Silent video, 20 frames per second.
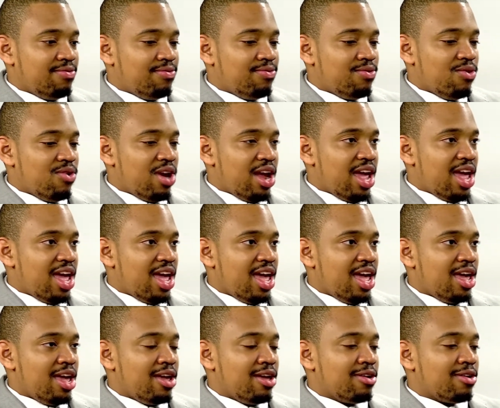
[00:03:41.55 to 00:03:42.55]
for
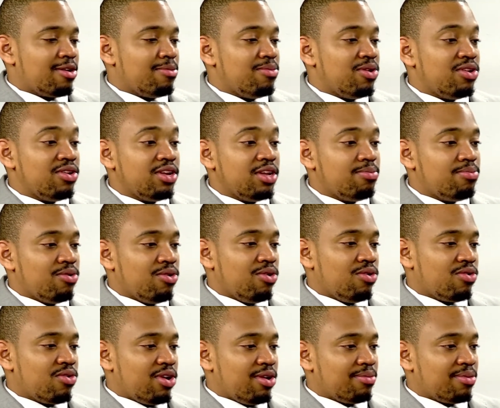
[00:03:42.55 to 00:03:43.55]
a community
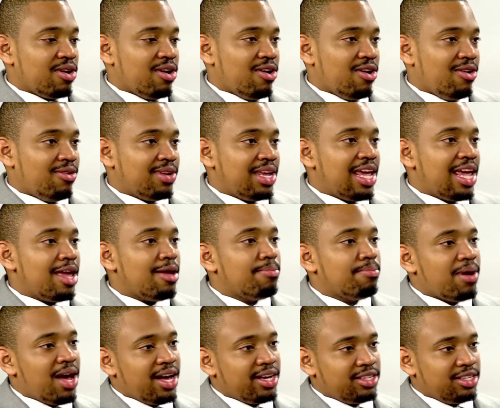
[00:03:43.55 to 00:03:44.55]
program called
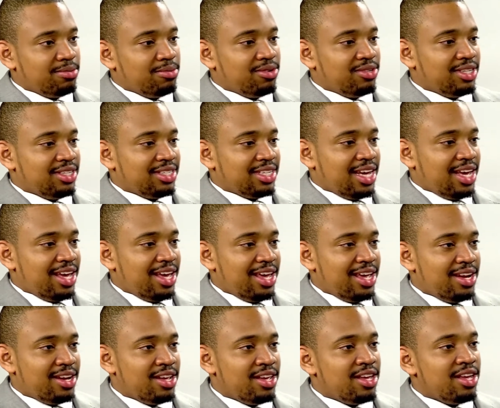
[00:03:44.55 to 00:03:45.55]

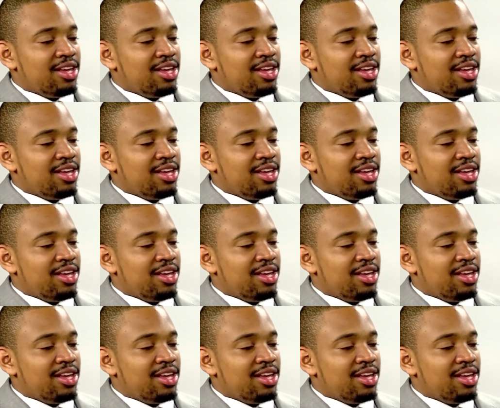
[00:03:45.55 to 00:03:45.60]
Mpossible.Design.